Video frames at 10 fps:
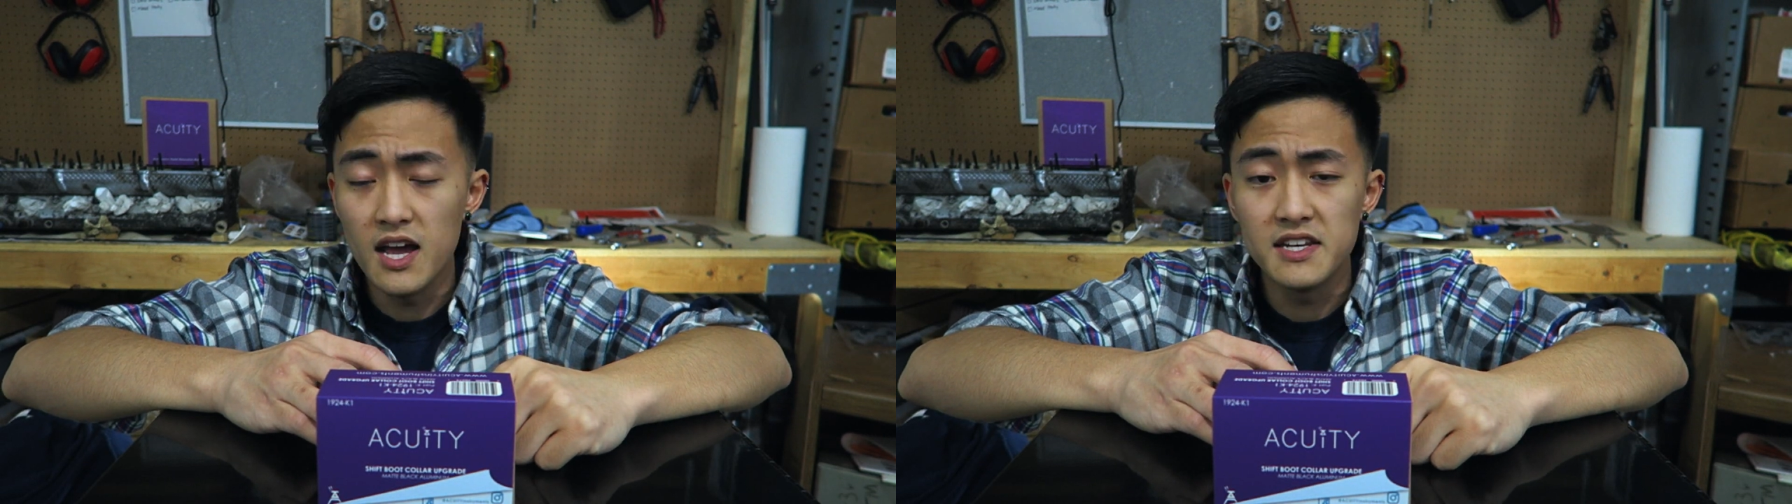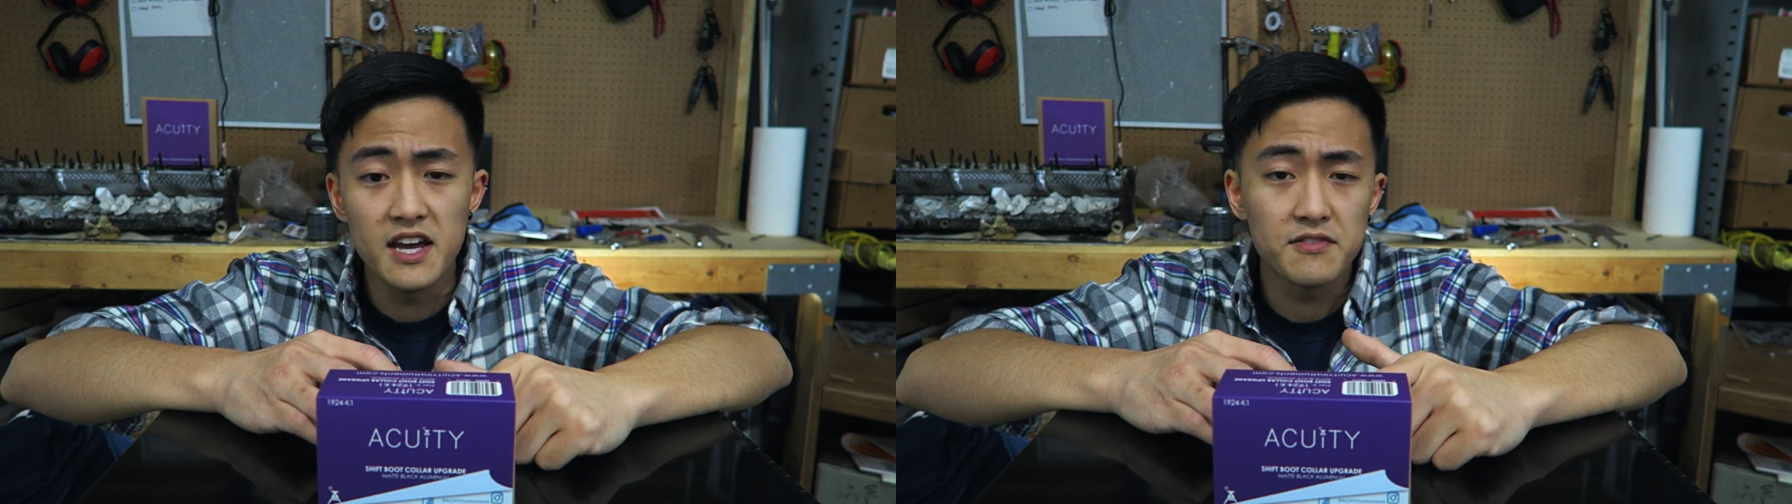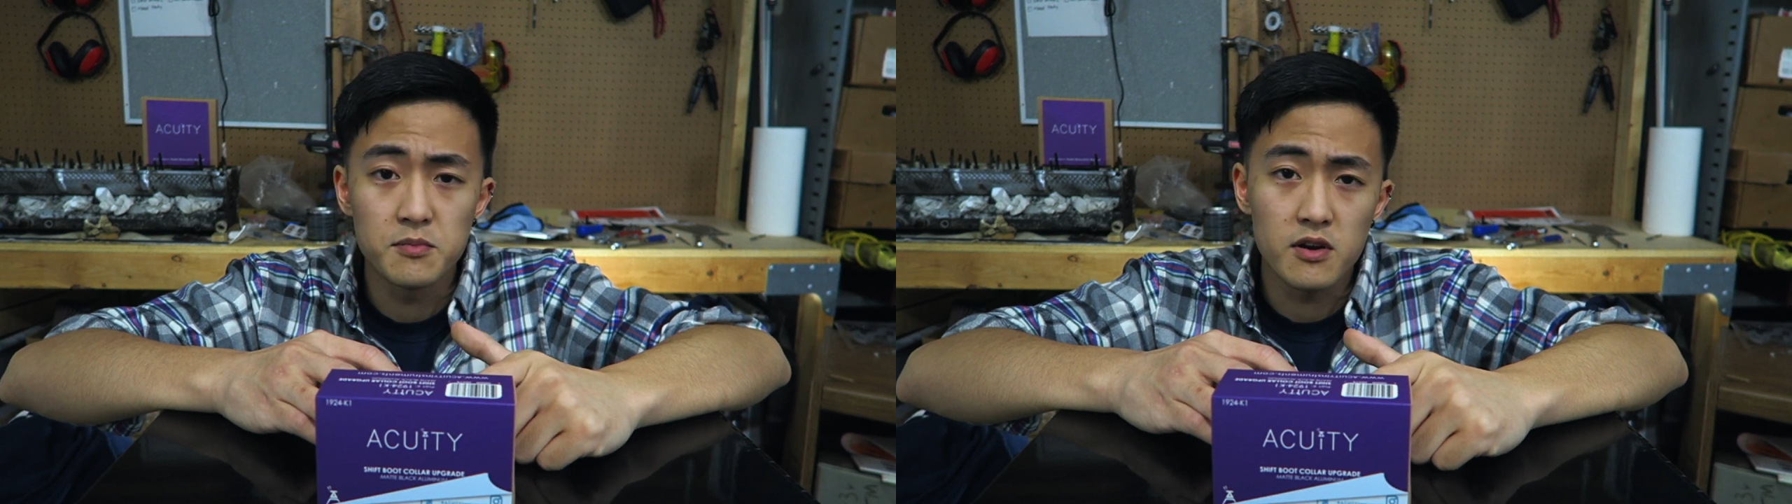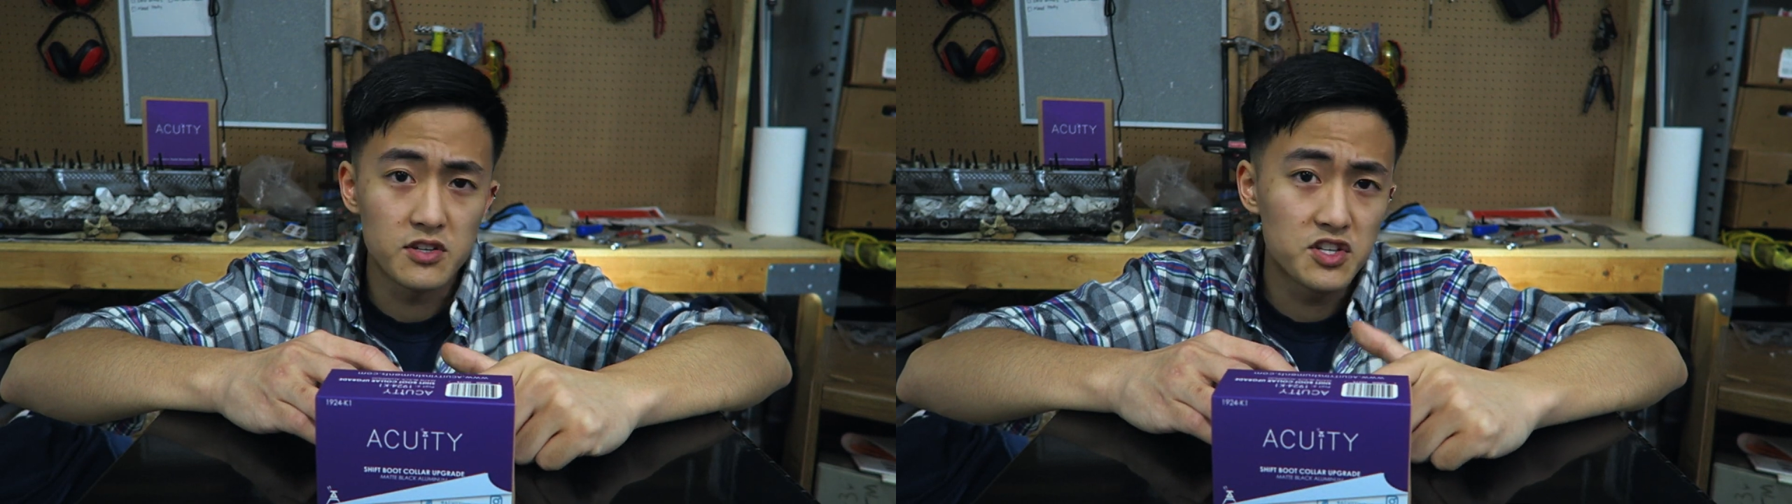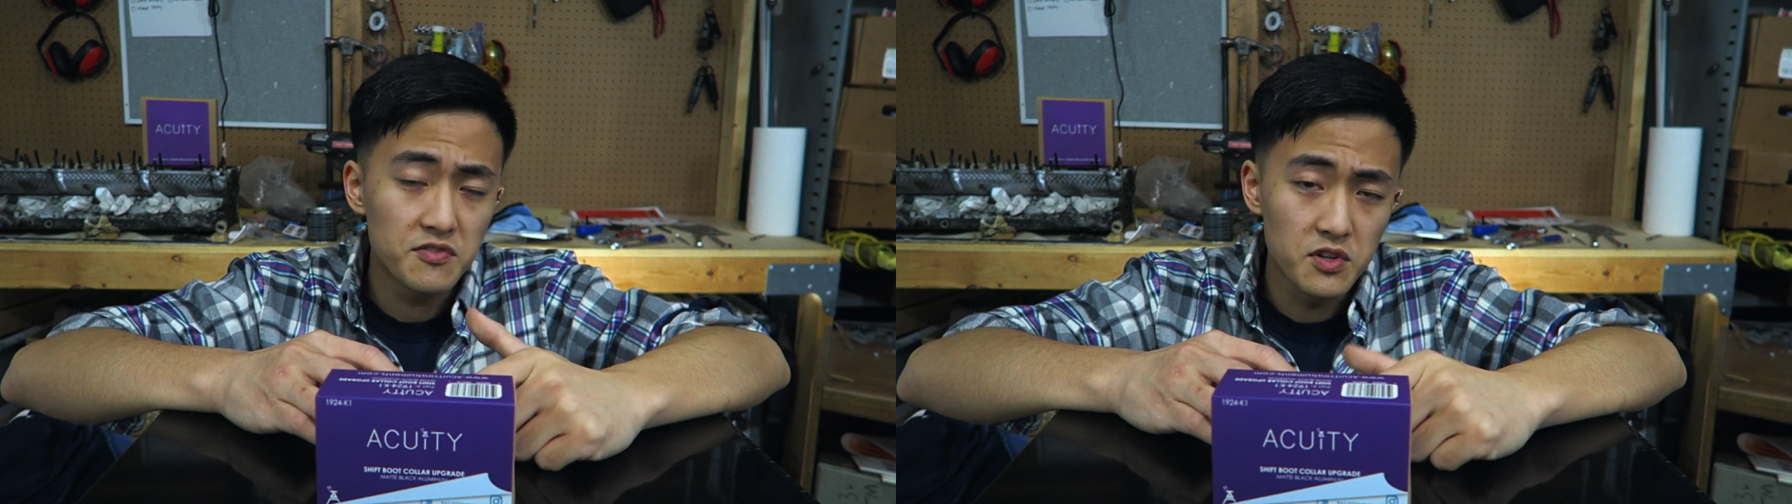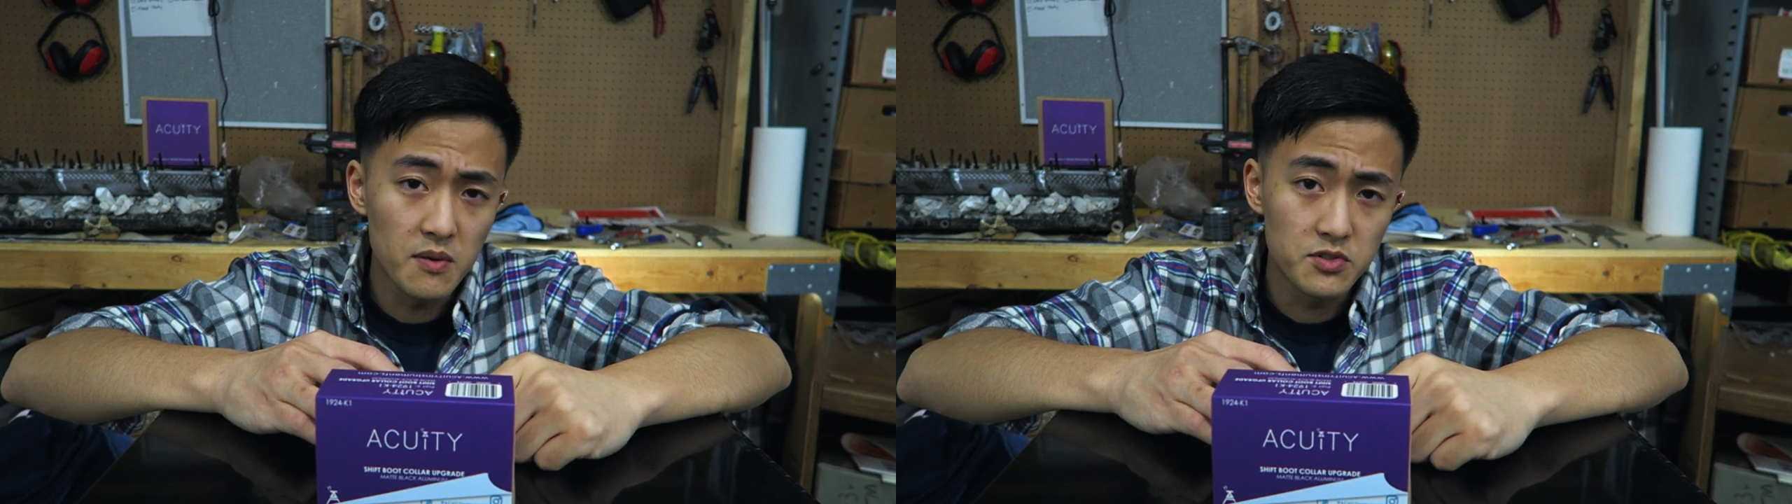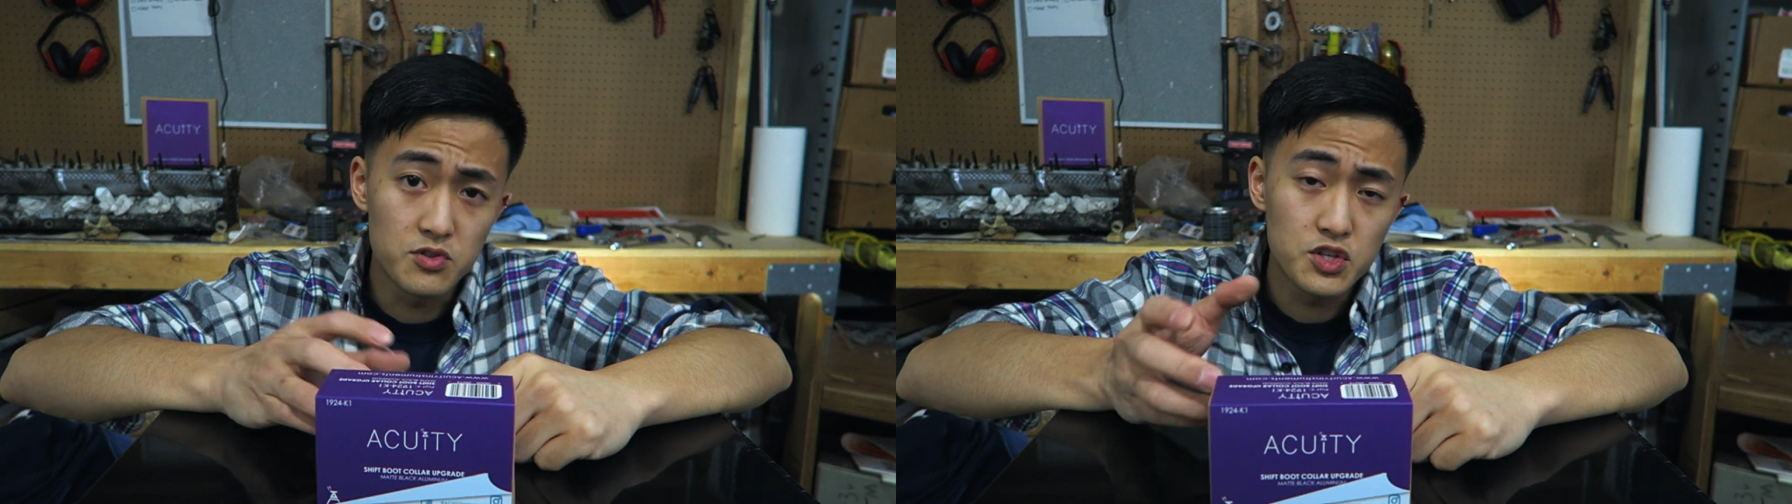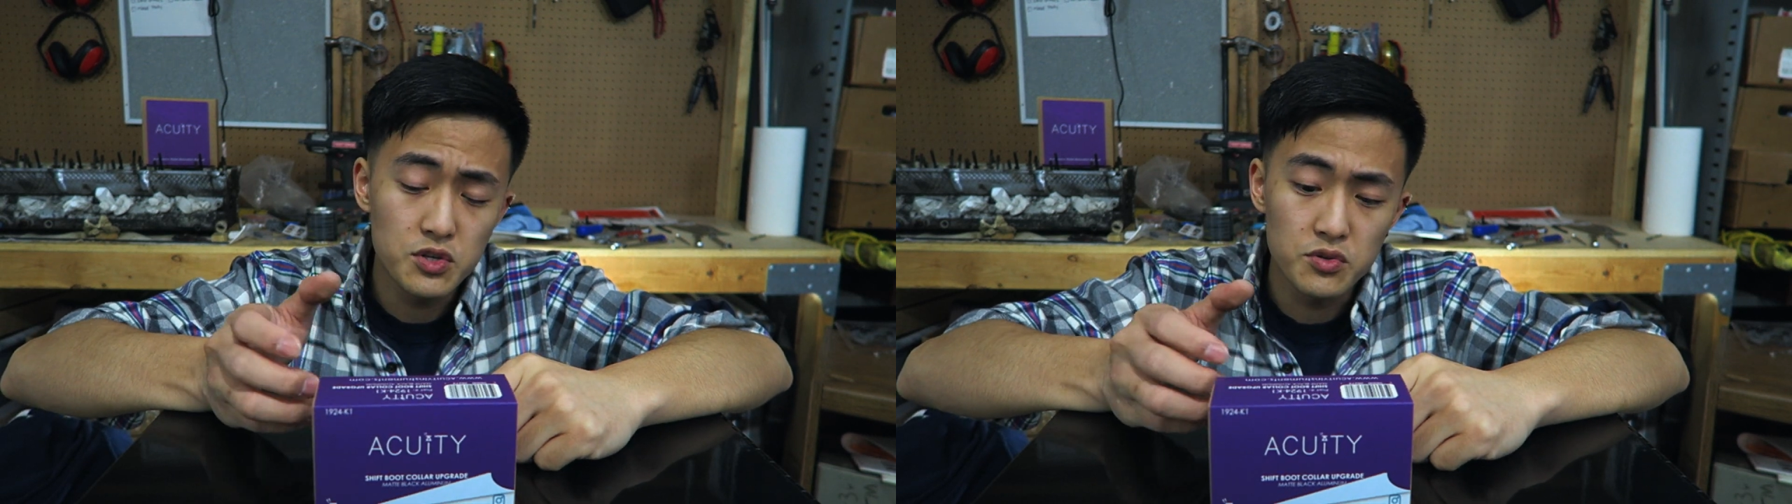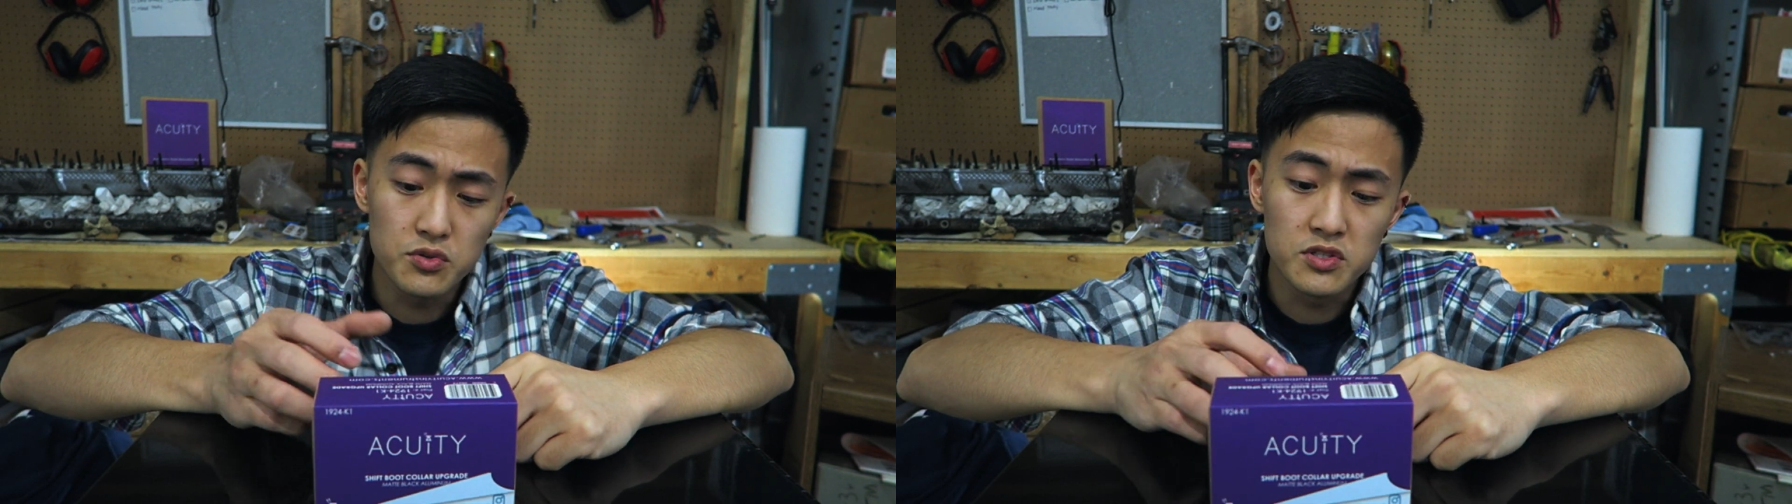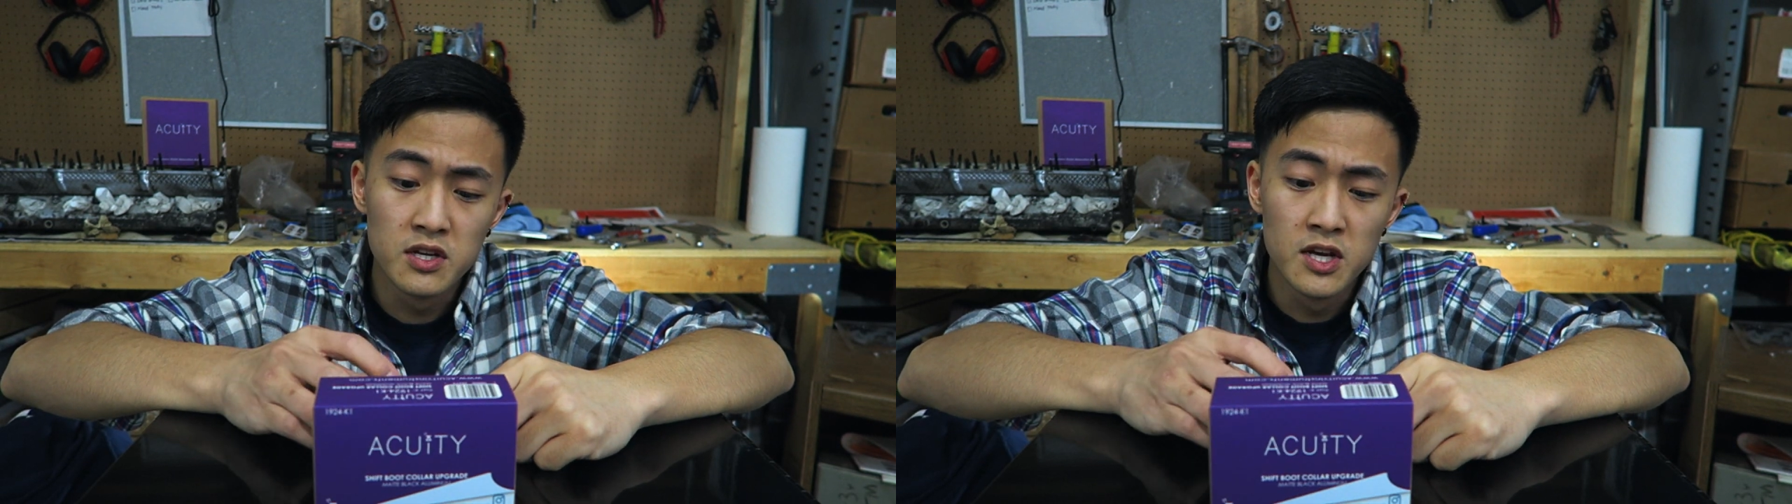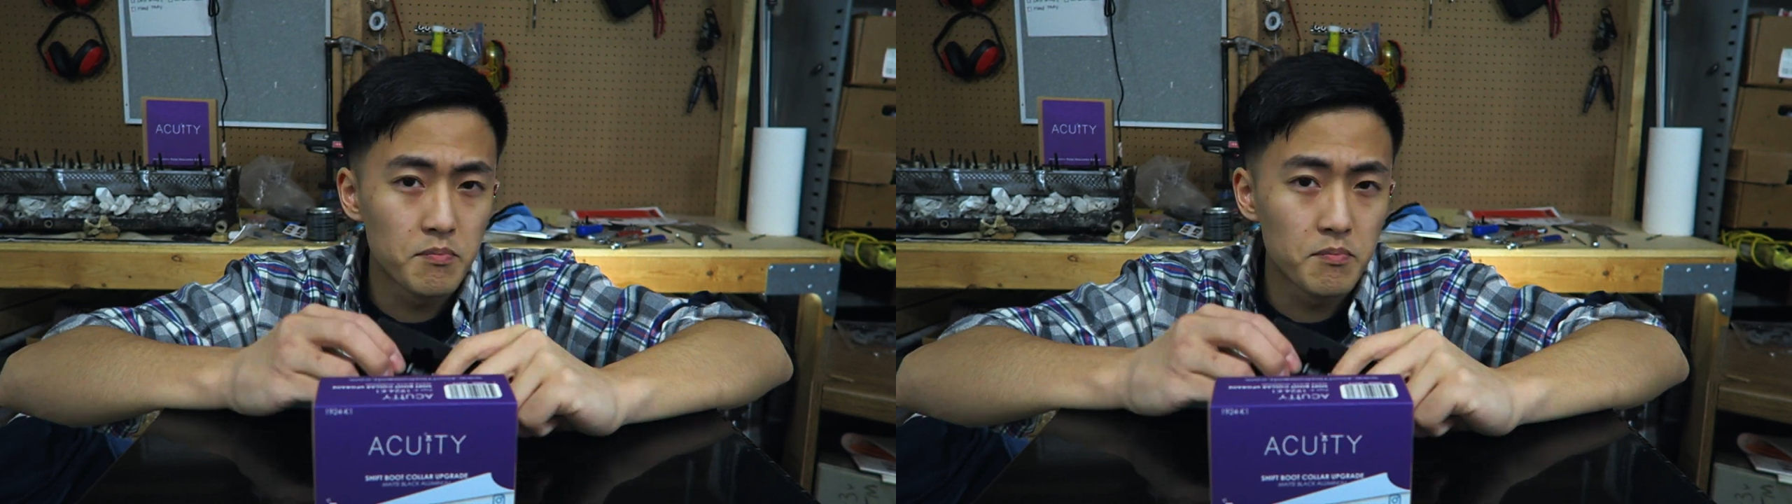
any aftermarket shift knobs you choose,